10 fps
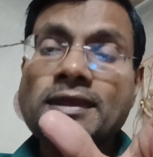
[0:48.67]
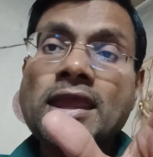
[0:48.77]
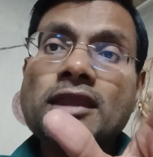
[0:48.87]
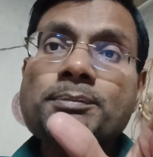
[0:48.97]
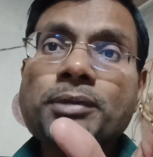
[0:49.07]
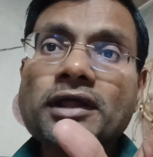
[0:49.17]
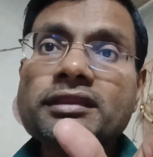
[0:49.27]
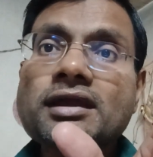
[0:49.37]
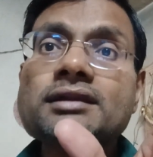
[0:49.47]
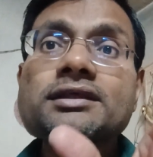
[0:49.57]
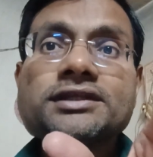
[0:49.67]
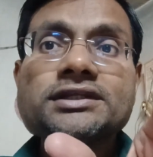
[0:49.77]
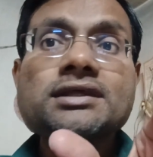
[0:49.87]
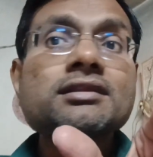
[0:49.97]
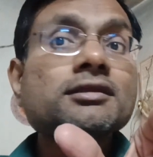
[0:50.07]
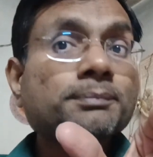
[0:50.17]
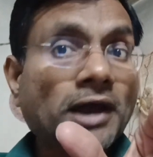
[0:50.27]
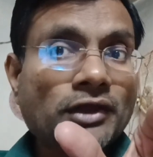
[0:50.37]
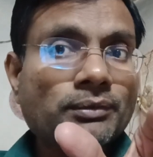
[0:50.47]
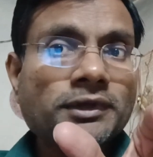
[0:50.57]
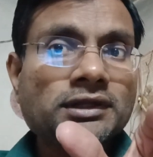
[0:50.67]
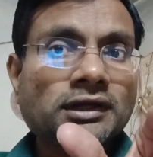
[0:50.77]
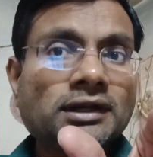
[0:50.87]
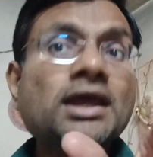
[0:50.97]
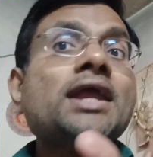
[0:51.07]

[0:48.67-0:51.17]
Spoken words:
In first second the distance is 5 meter,